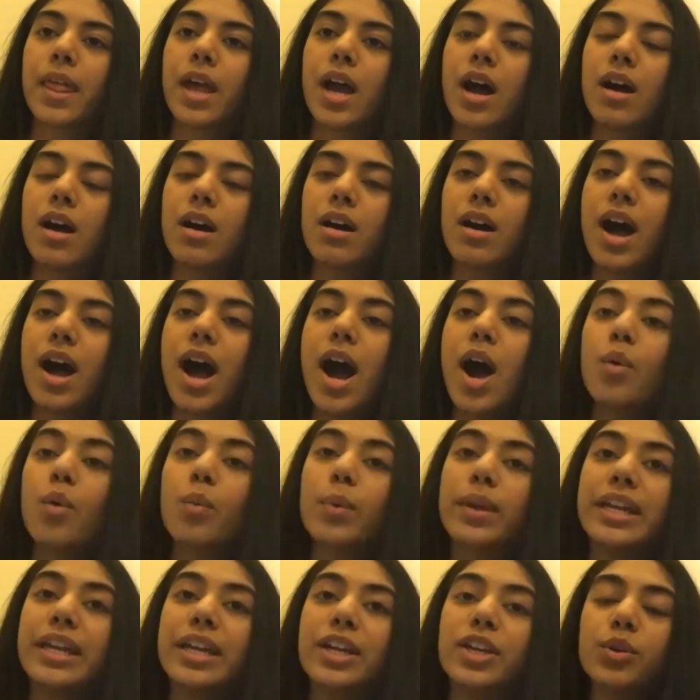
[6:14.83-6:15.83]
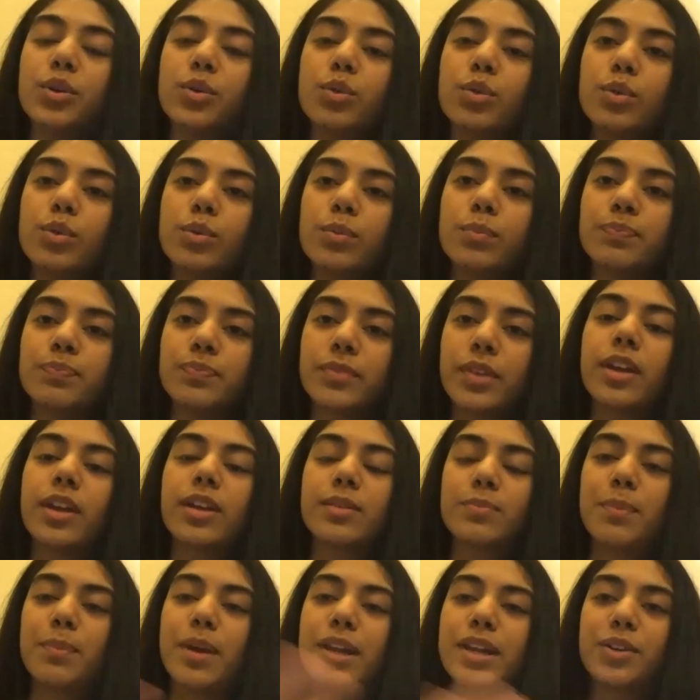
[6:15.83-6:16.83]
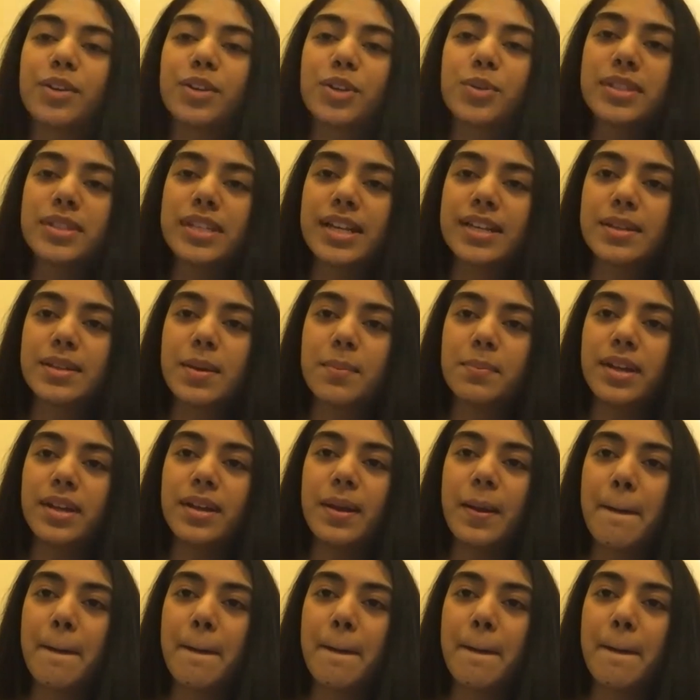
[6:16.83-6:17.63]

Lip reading: how we do. Palak, you were saying something?